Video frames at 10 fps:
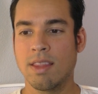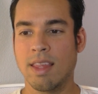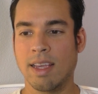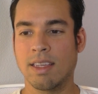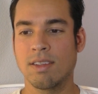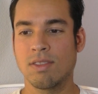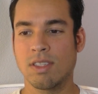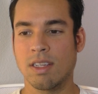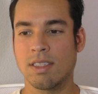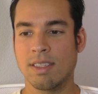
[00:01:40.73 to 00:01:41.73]
That
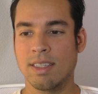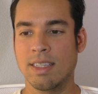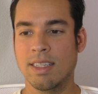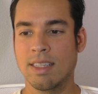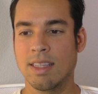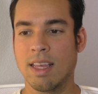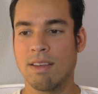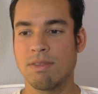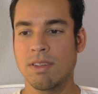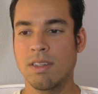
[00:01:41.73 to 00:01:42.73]
gives us
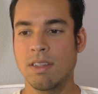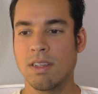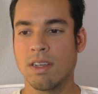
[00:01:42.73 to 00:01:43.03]
11.